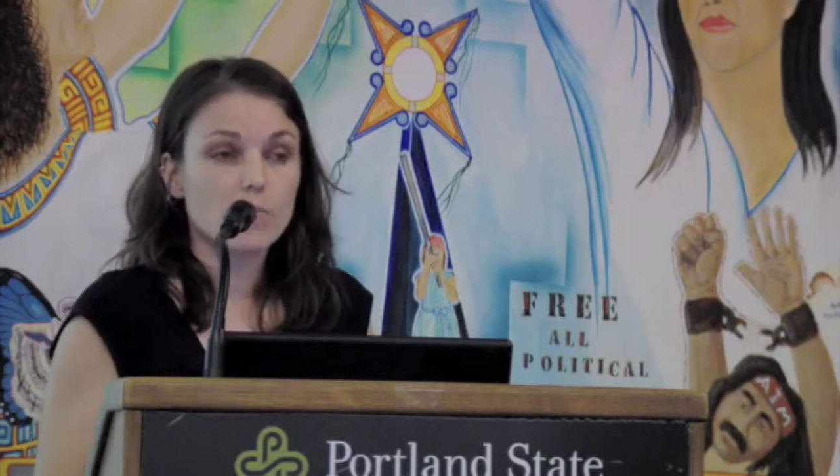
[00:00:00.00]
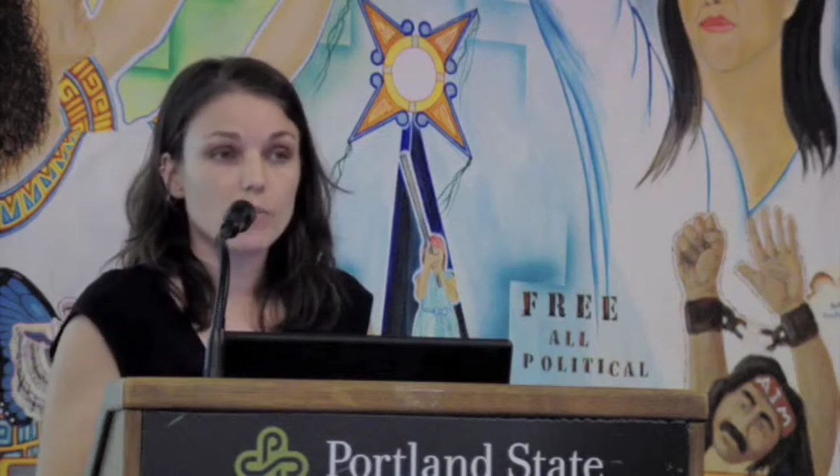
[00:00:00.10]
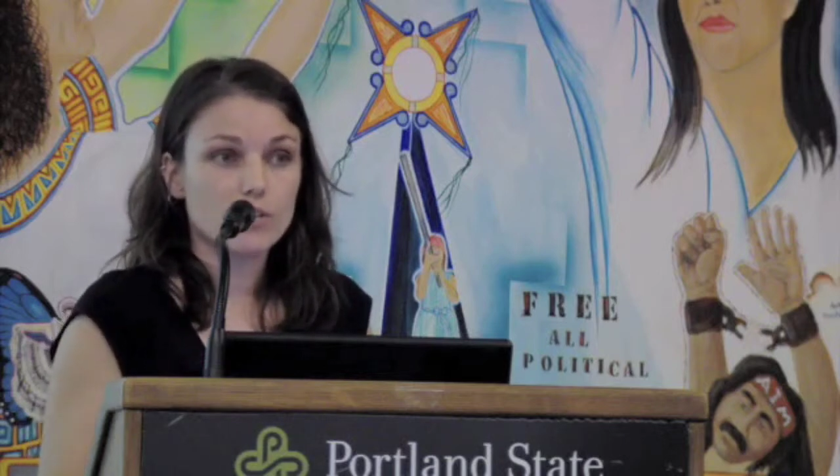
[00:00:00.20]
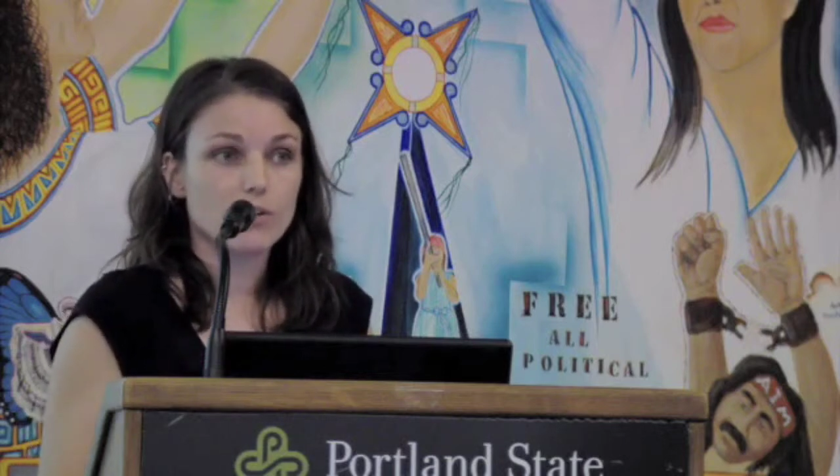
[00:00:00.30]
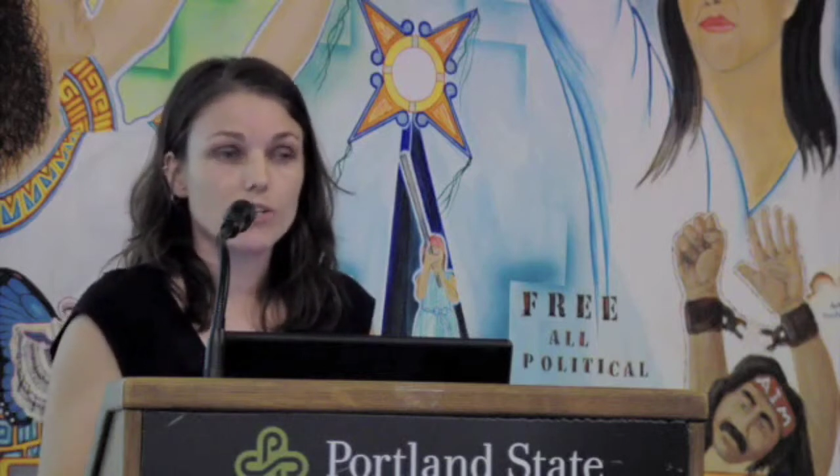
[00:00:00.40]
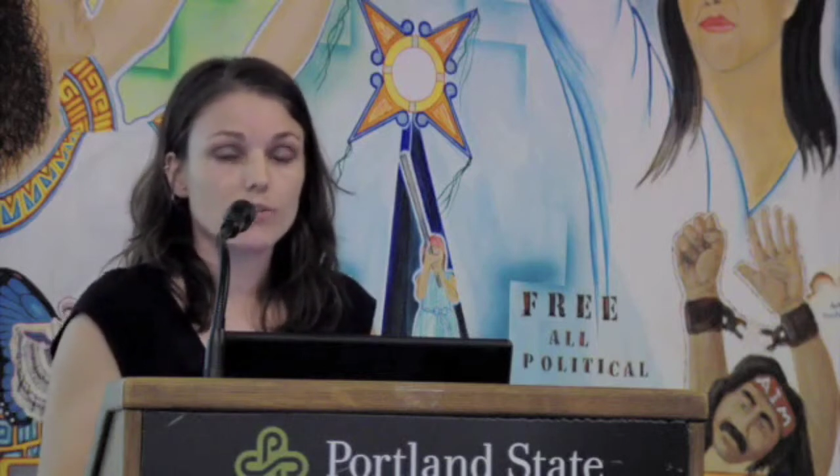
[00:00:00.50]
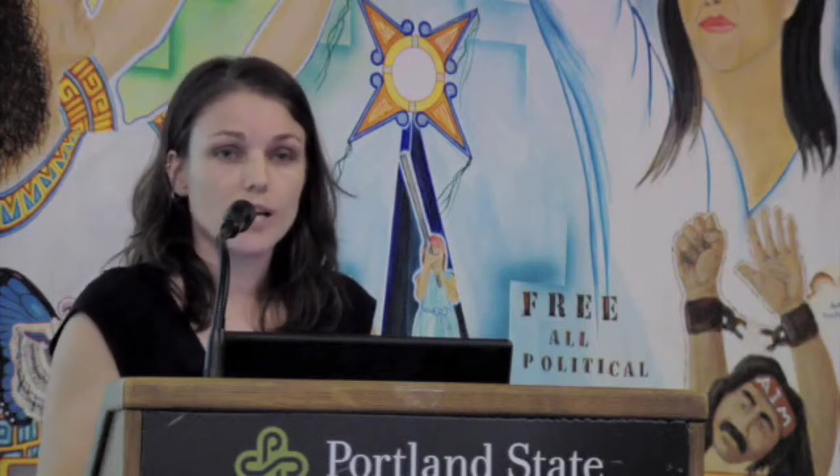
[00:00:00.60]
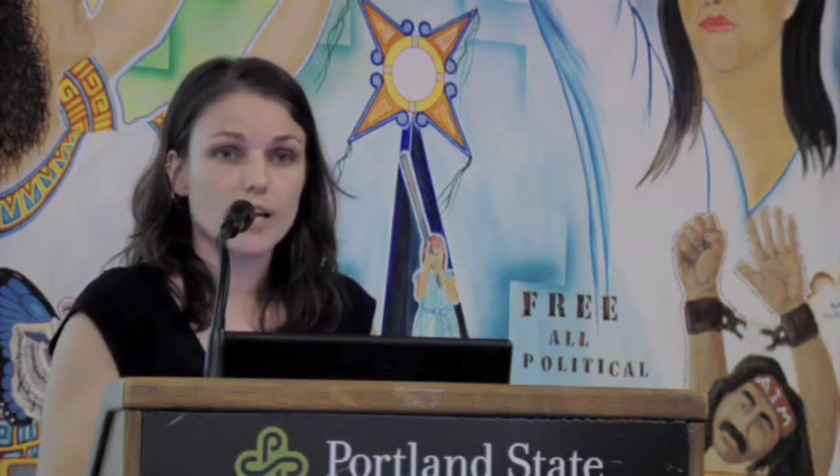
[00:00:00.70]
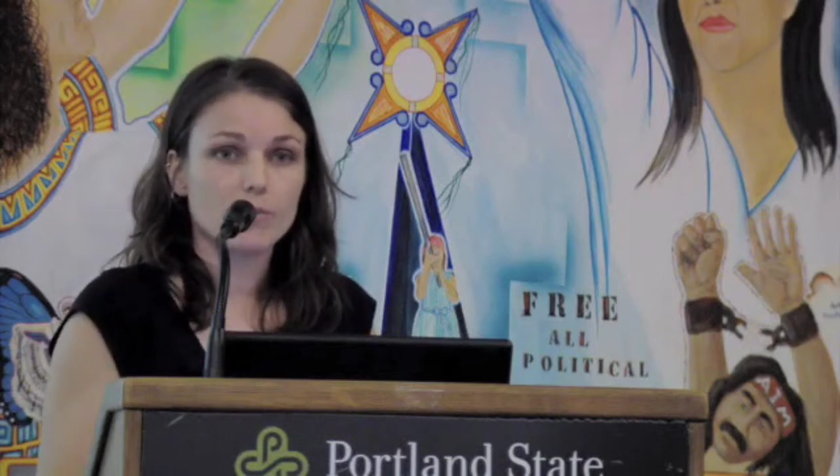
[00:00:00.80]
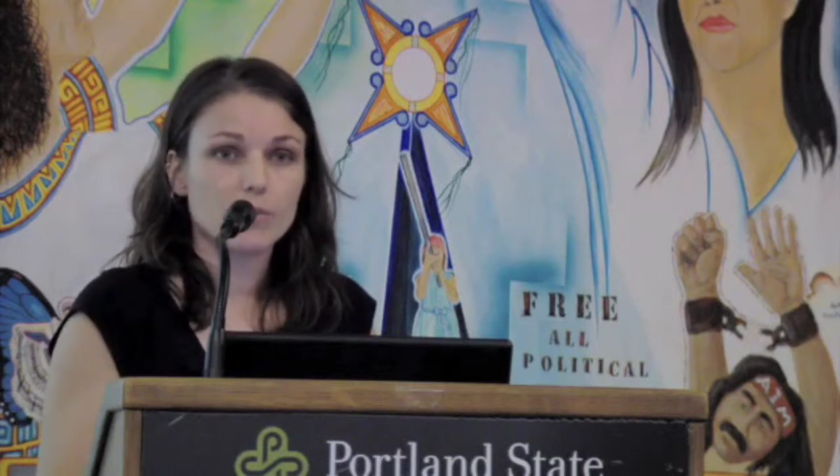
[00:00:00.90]
by torturing
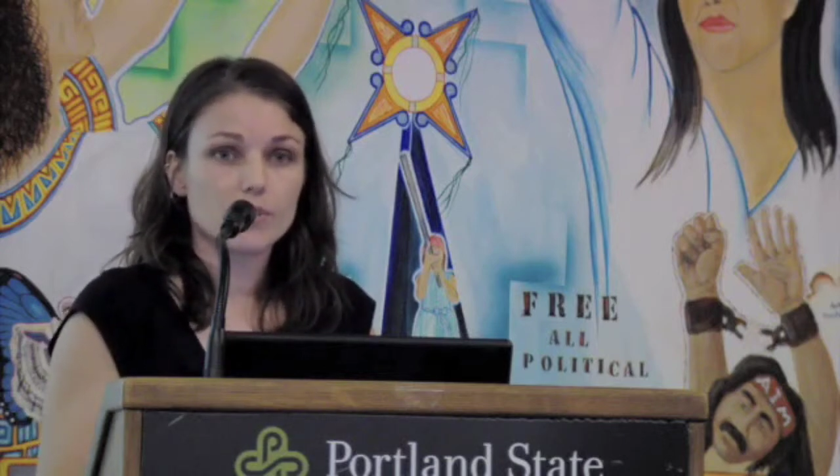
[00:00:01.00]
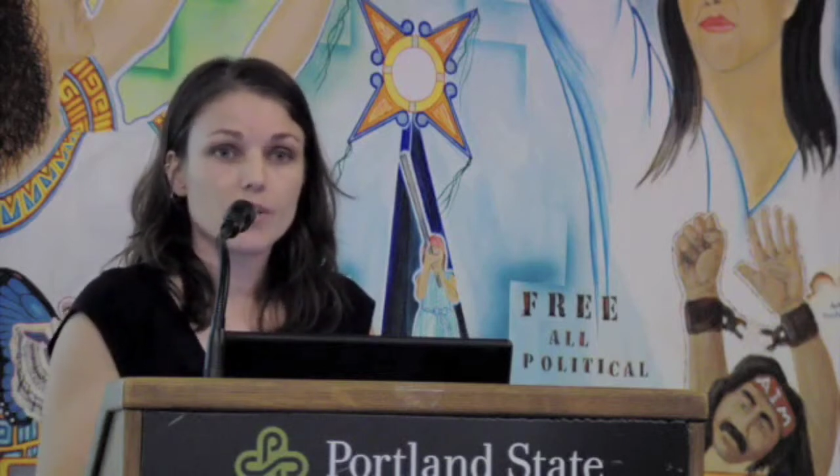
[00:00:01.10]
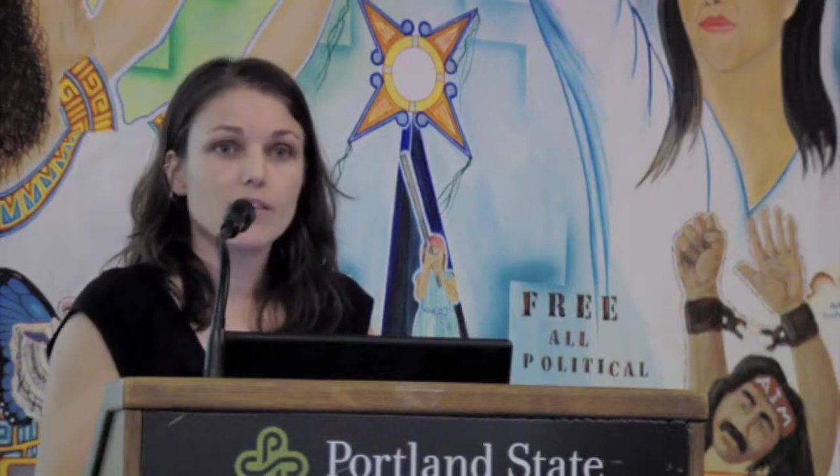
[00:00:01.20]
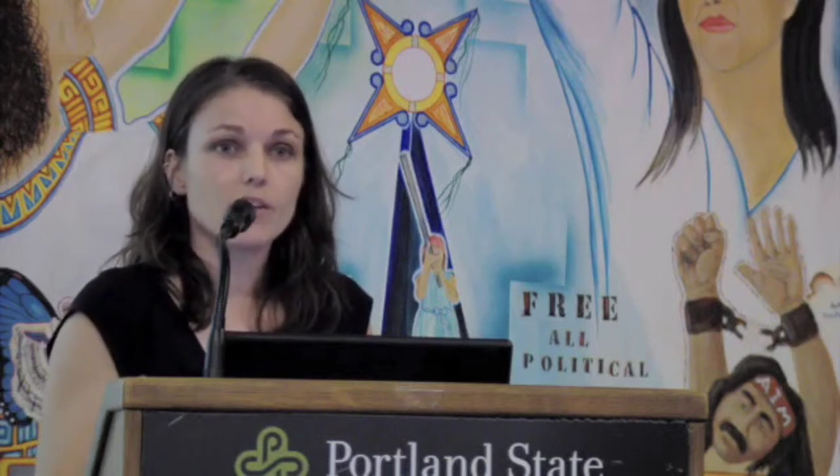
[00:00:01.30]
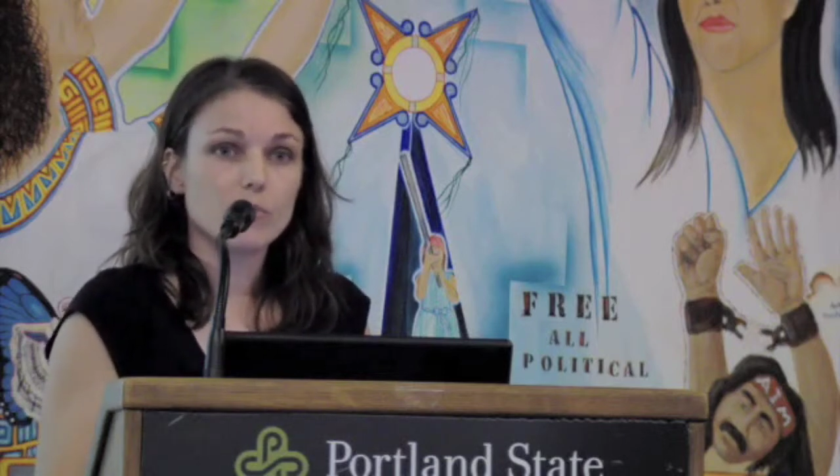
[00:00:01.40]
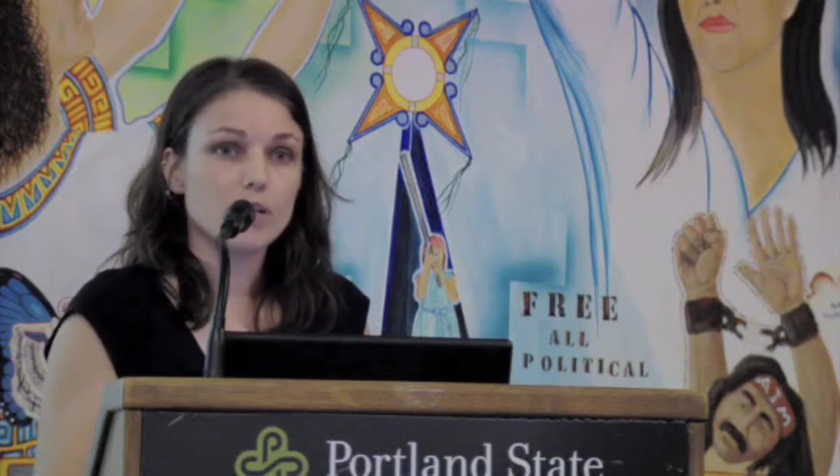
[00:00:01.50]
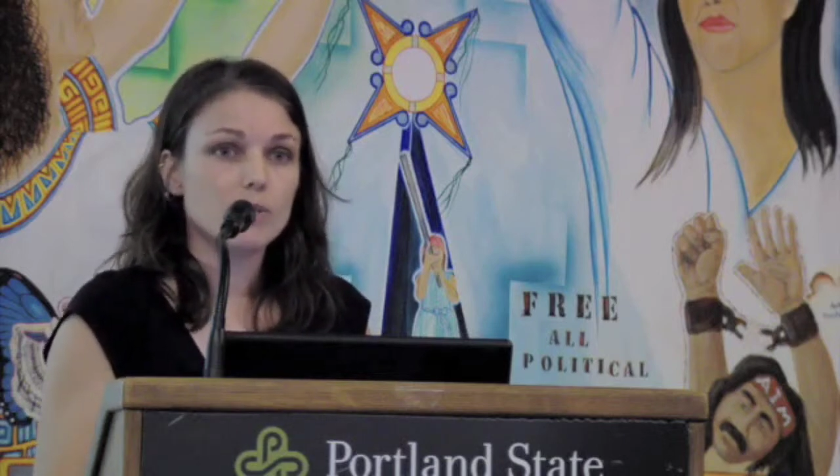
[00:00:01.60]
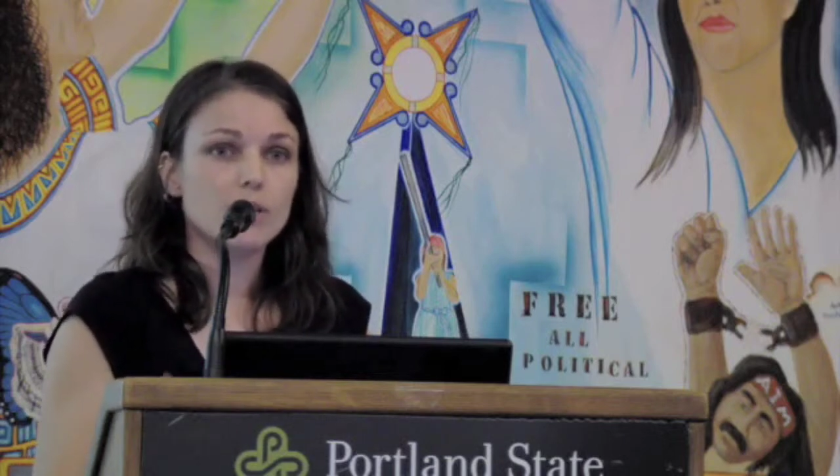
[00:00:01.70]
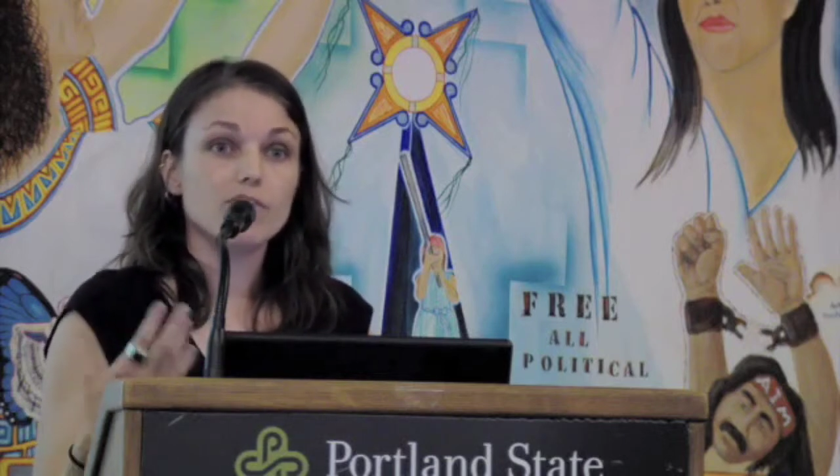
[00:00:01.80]
animals, there might be